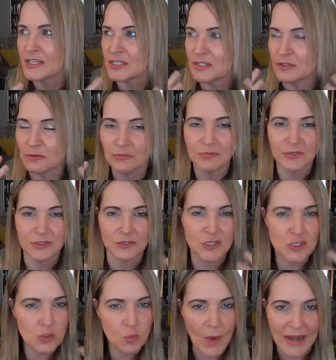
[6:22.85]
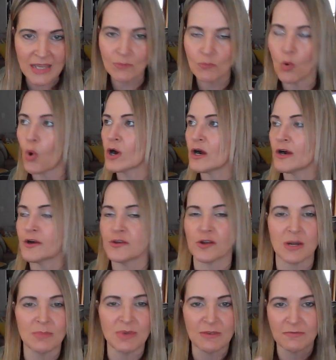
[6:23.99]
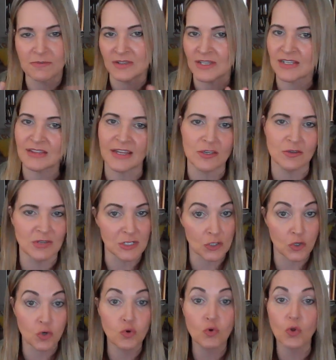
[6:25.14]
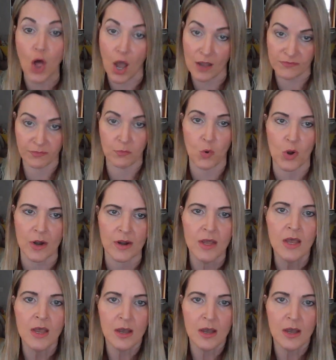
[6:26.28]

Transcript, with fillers: you, you're sweating more or you're going to be feeling like you need to cool off more.